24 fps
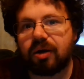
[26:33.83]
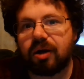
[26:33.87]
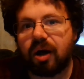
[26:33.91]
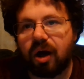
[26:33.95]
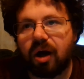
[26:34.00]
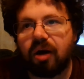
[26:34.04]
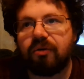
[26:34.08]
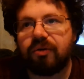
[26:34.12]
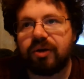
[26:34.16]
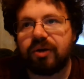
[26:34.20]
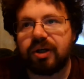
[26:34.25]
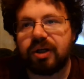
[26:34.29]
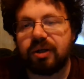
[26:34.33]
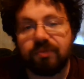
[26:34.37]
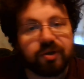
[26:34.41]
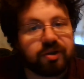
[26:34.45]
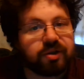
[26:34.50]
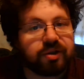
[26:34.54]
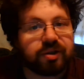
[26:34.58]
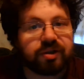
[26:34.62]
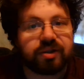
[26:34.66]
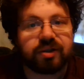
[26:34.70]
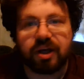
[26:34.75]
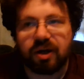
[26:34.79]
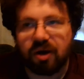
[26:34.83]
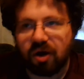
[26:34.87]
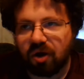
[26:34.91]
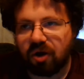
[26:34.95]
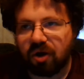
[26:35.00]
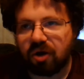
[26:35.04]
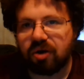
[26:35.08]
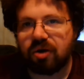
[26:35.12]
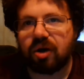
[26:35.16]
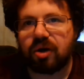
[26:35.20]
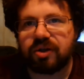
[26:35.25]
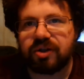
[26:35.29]
colony because they
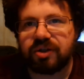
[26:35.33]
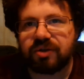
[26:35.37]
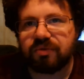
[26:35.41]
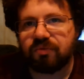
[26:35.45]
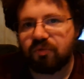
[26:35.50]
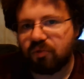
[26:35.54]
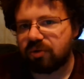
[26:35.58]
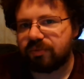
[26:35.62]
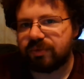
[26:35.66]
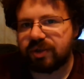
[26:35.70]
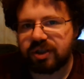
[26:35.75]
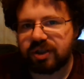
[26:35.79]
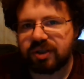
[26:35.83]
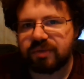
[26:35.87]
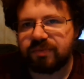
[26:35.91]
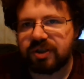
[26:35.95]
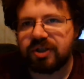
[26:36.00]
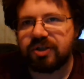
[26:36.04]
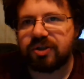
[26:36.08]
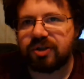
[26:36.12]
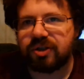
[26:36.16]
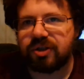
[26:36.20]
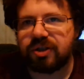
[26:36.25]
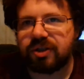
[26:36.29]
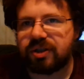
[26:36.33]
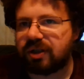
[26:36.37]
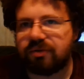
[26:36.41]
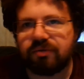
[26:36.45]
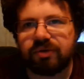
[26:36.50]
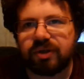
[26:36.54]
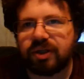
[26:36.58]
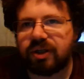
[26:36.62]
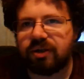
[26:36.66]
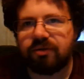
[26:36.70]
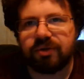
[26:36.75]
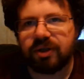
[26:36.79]
are a swarming species. I
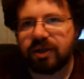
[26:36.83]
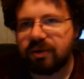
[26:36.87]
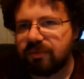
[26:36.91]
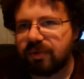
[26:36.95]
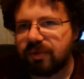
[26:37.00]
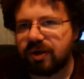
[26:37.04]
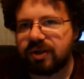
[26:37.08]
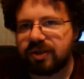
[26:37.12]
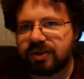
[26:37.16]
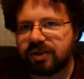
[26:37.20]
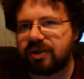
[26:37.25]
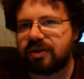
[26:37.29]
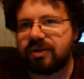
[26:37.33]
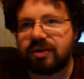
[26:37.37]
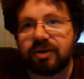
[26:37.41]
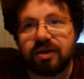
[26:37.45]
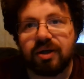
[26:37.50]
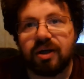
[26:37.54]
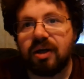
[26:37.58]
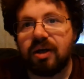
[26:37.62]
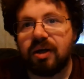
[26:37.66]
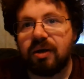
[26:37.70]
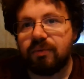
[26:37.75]
don't care what anybody says.